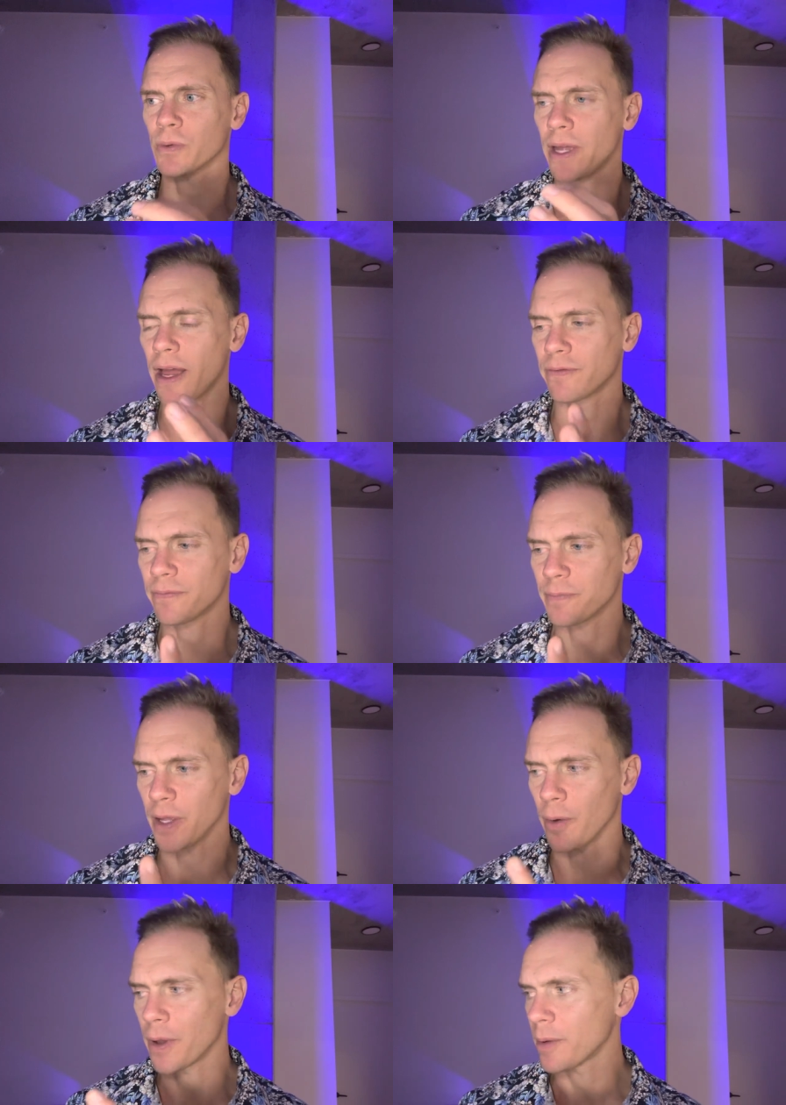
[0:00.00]
we have, you
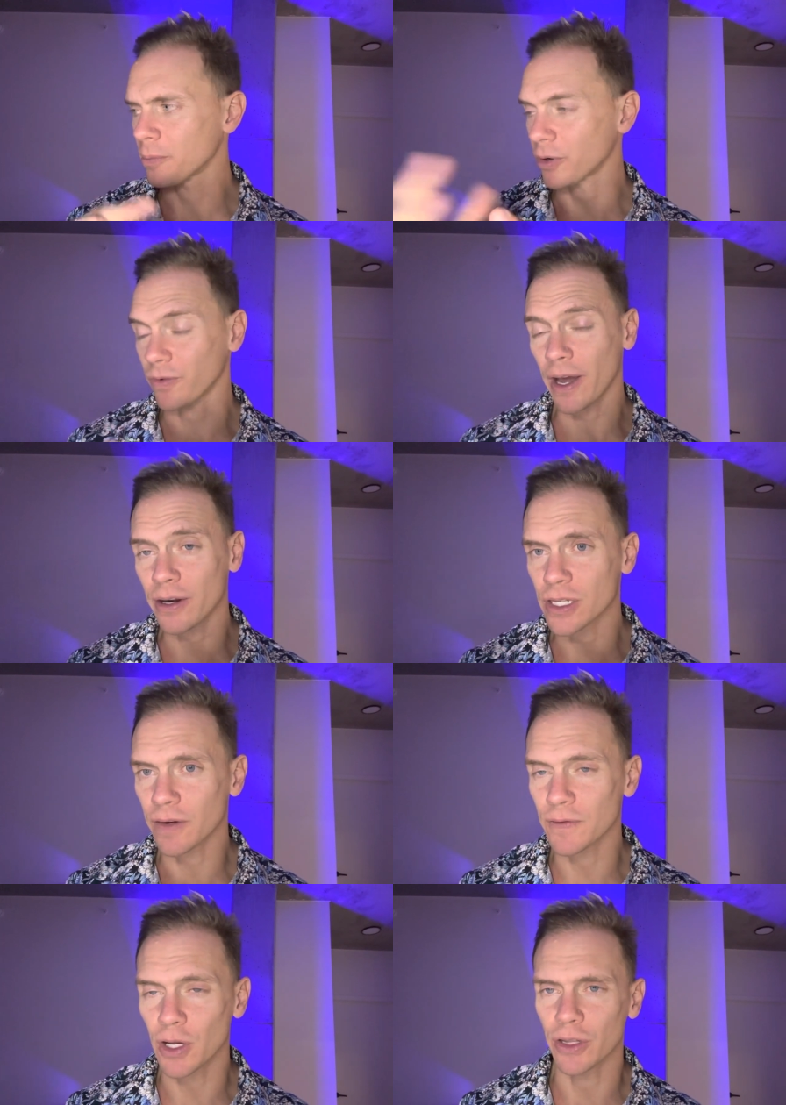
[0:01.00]
know, providers that
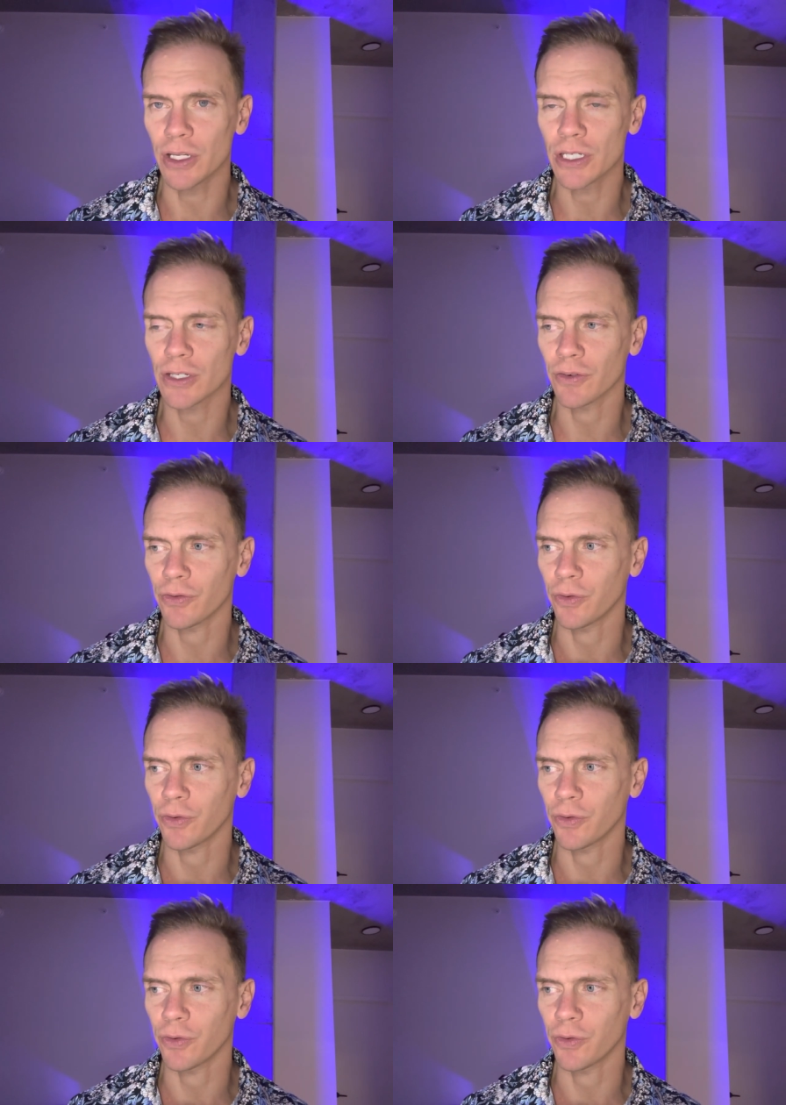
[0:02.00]
have done this